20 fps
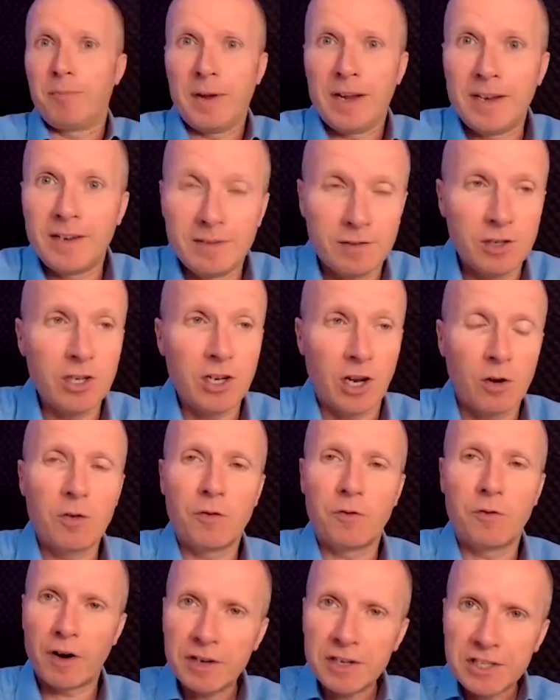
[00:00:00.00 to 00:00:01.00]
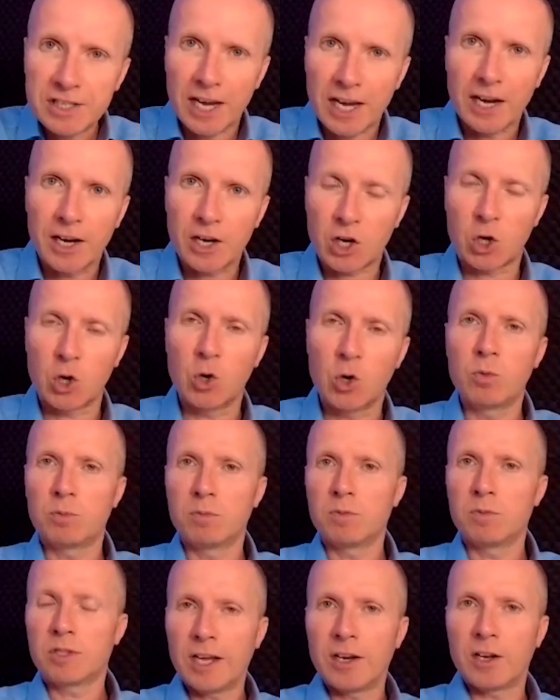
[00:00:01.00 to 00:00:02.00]
been, very technical
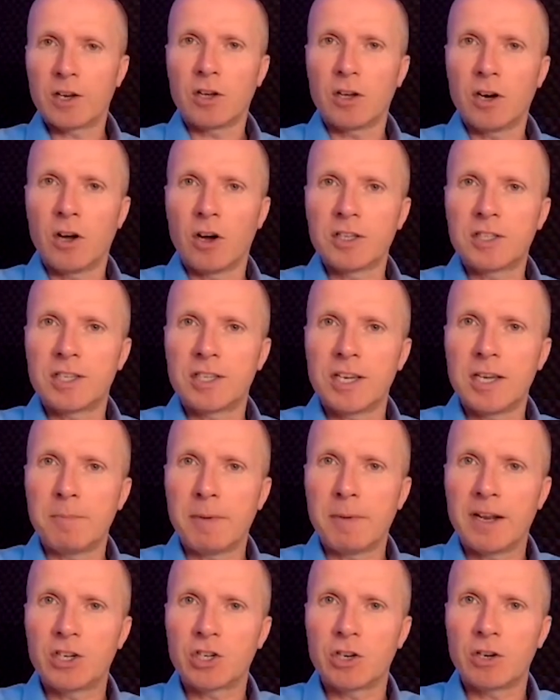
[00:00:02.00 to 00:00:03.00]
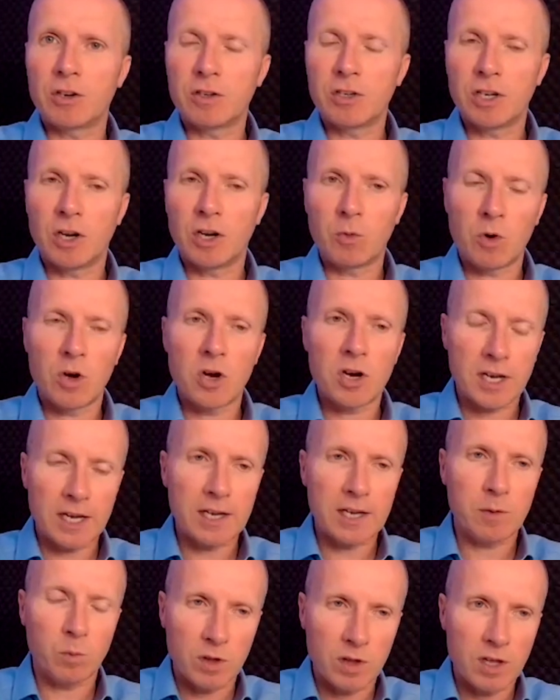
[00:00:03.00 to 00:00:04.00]
IT manager,
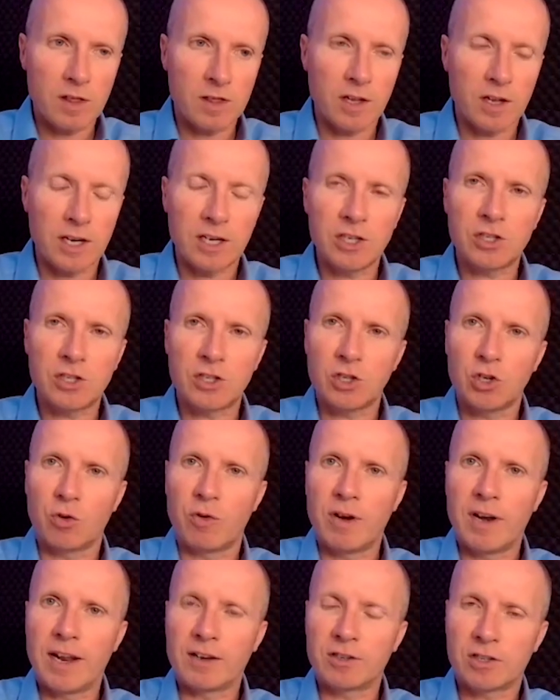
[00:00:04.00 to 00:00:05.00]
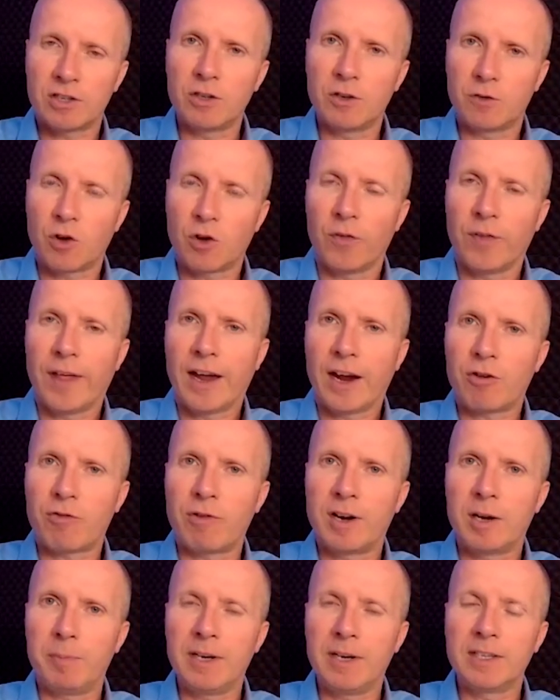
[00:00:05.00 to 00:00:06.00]
working within the niche that you're in now. So you've got that
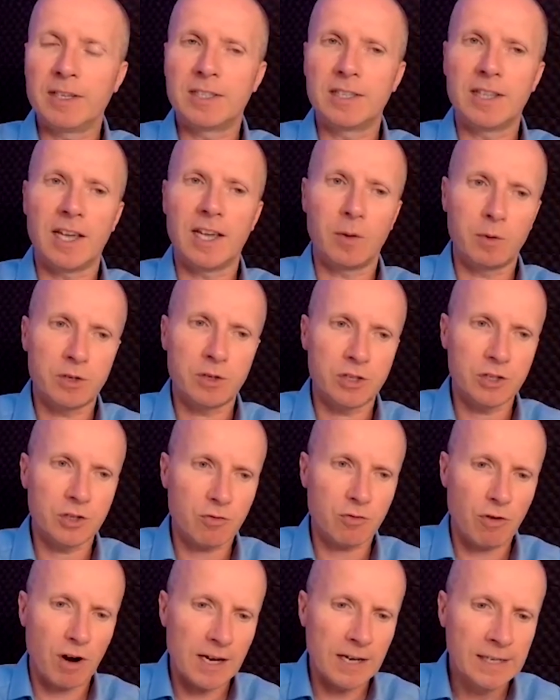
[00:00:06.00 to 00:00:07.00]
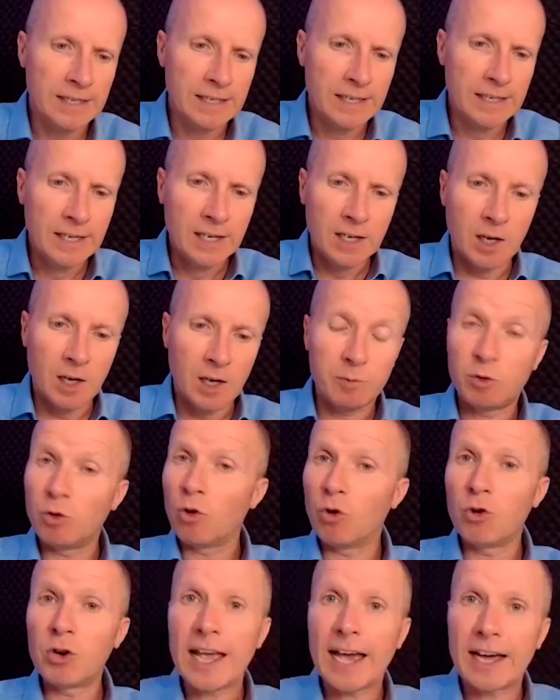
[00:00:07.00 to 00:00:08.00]
credibility there, which is great. You
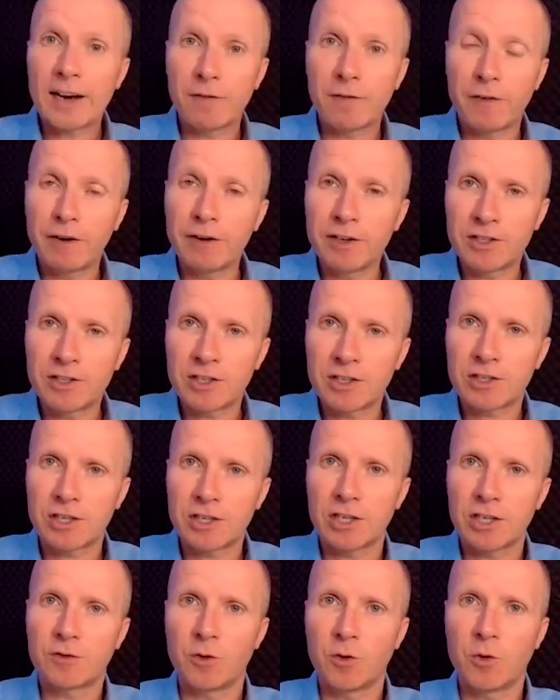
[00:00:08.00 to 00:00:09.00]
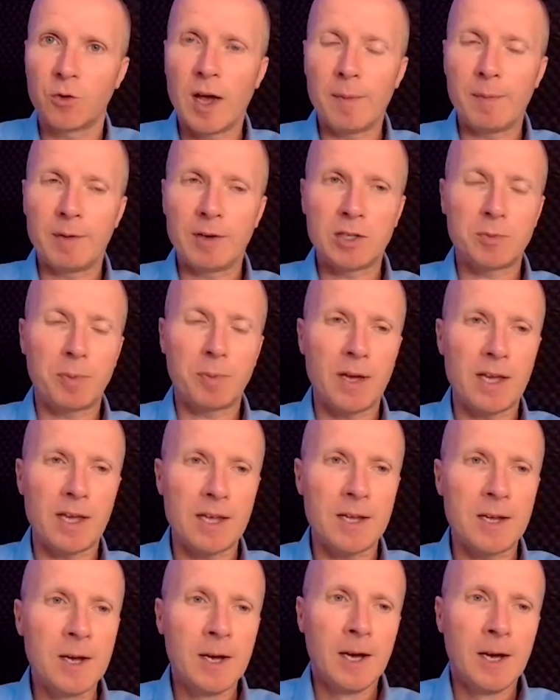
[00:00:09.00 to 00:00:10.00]
already had a very successful MSP.